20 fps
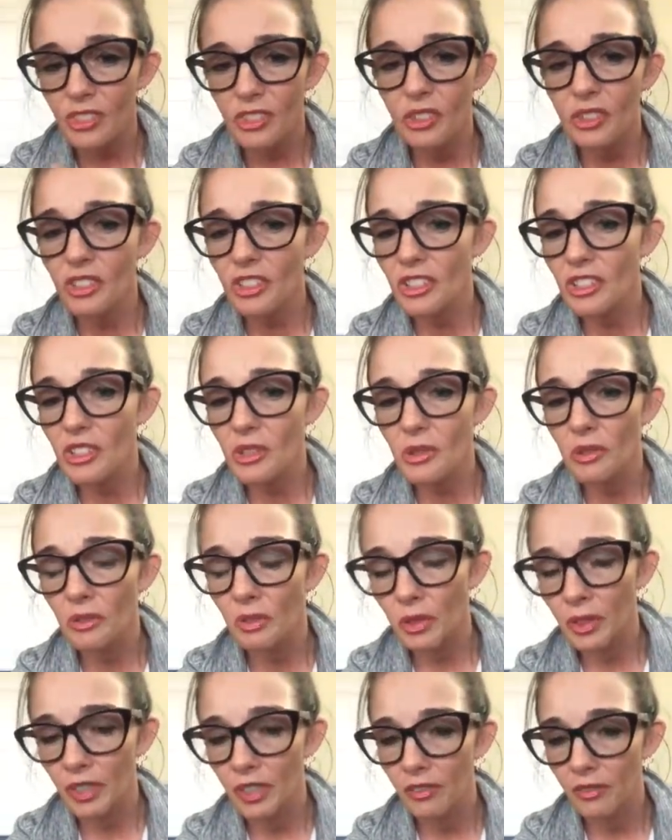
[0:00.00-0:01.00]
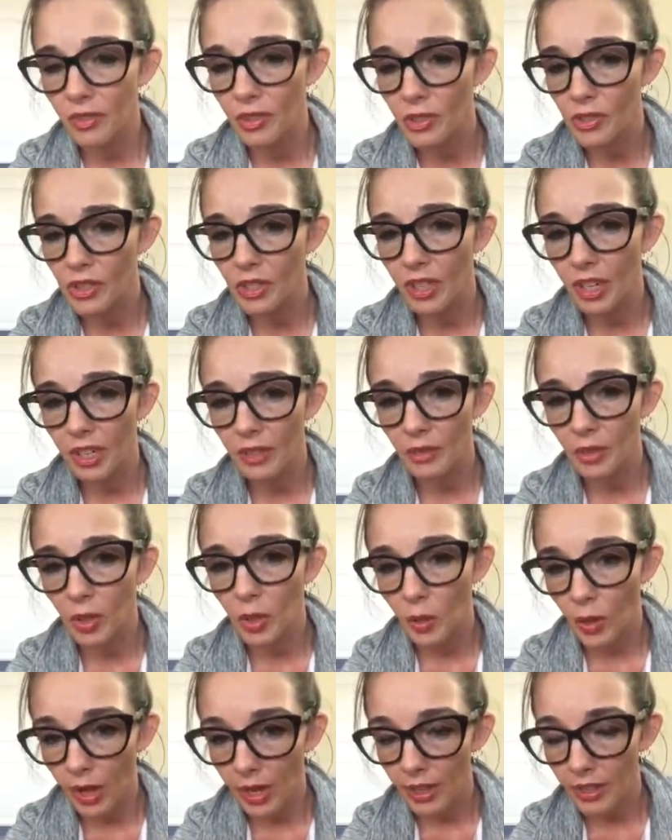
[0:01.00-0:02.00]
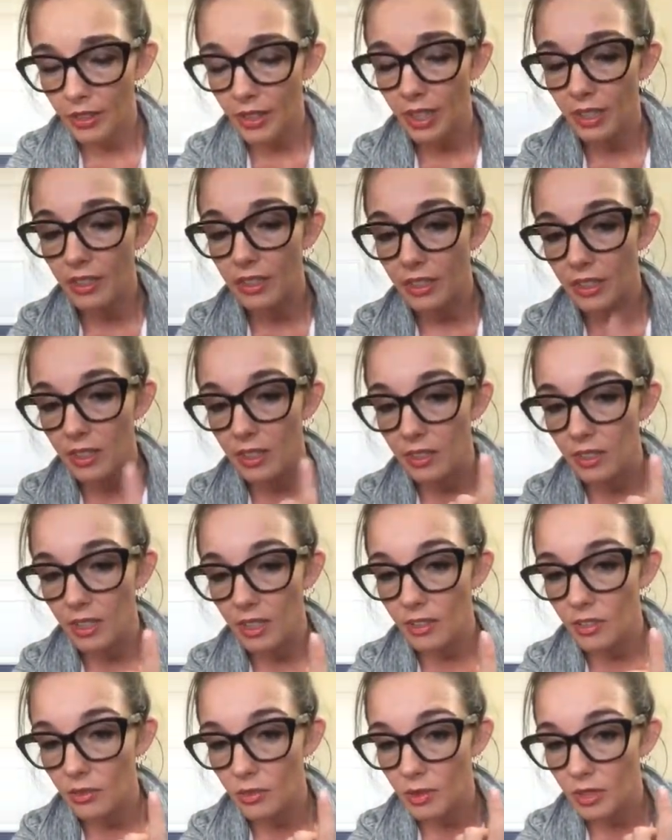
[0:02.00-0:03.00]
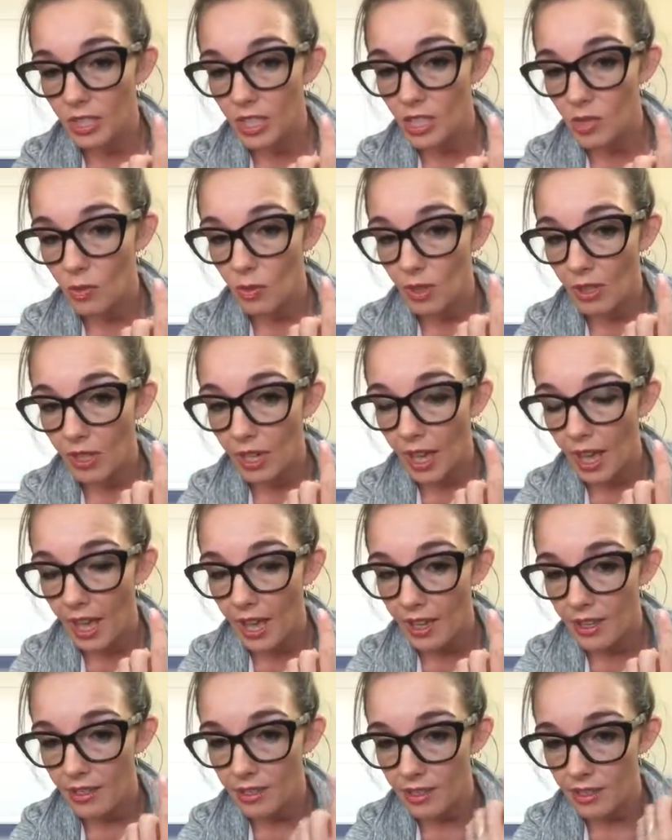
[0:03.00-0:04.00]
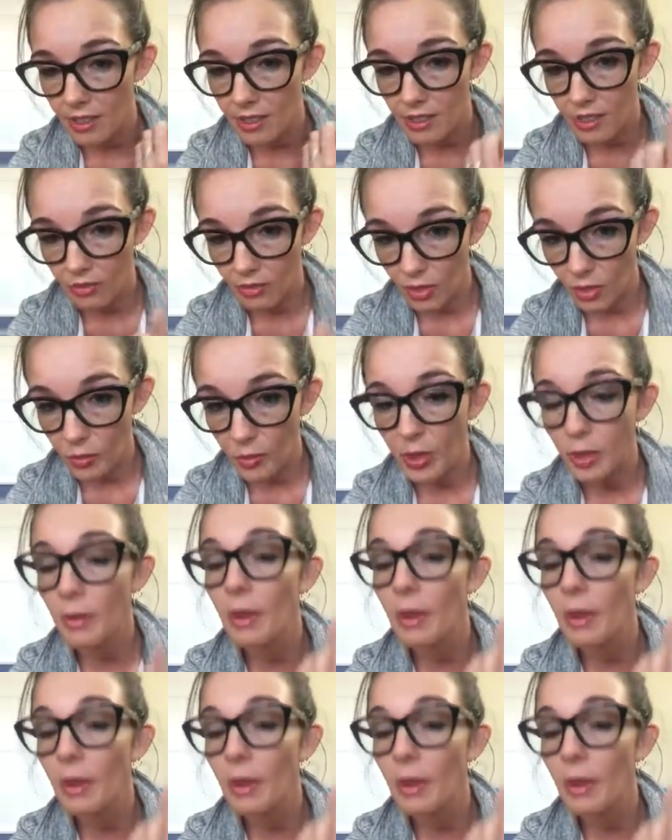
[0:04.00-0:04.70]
So just to avoid confusion, I require that the release word it's a verbal